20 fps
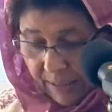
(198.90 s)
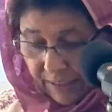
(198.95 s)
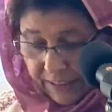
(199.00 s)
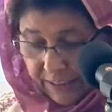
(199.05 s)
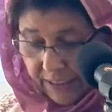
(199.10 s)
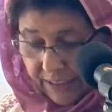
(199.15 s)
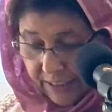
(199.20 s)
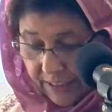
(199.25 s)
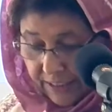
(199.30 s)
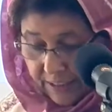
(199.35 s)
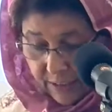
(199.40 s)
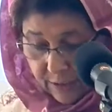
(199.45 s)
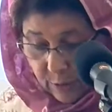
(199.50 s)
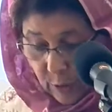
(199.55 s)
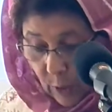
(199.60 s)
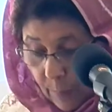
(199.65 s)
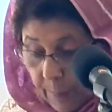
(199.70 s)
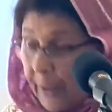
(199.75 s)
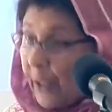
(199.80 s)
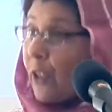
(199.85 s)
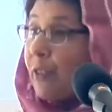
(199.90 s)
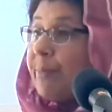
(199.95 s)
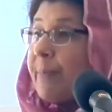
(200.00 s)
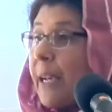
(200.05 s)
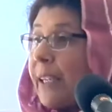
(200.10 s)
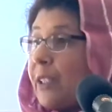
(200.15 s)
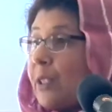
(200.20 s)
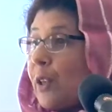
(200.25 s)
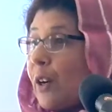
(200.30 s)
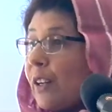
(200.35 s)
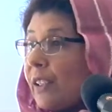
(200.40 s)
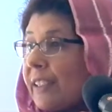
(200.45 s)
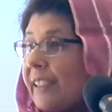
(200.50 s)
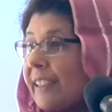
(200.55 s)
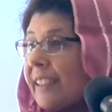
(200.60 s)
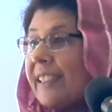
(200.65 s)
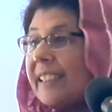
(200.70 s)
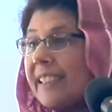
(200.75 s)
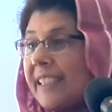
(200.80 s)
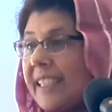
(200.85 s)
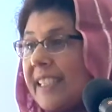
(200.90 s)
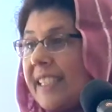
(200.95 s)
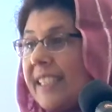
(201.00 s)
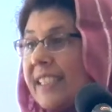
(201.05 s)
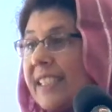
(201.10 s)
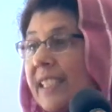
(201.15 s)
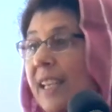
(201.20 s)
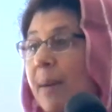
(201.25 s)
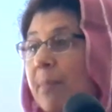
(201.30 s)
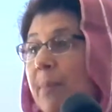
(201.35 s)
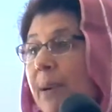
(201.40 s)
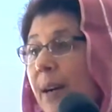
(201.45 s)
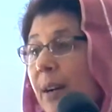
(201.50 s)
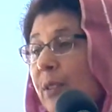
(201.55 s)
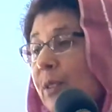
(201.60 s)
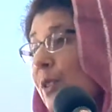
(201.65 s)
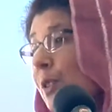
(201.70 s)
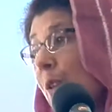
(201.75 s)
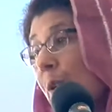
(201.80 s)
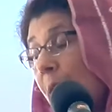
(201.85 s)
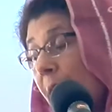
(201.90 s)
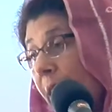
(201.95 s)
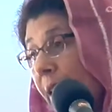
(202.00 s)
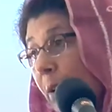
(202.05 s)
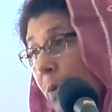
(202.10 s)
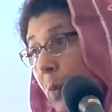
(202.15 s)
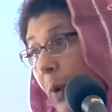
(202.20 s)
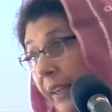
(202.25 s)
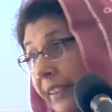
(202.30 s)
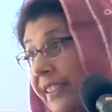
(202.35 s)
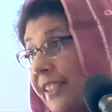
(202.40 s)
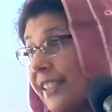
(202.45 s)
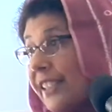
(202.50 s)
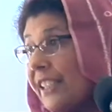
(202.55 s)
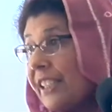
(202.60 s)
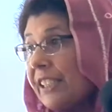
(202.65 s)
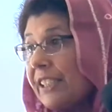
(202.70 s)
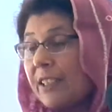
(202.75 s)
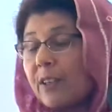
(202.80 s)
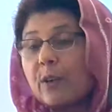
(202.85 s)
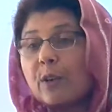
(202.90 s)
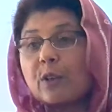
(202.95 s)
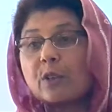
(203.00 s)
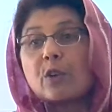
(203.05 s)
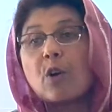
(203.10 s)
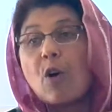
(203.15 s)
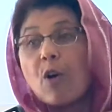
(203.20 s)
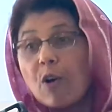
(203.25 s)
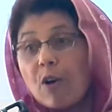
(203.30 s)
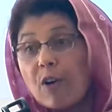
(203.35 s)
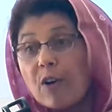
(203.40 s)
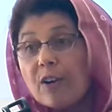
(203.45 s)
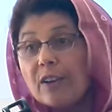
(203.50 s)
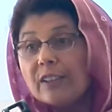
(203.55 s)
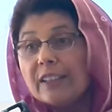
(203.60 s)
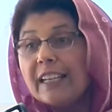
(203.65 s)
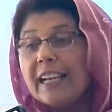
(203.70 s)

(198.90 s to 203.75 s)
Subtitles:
the topic of my talk is about wonder or awe,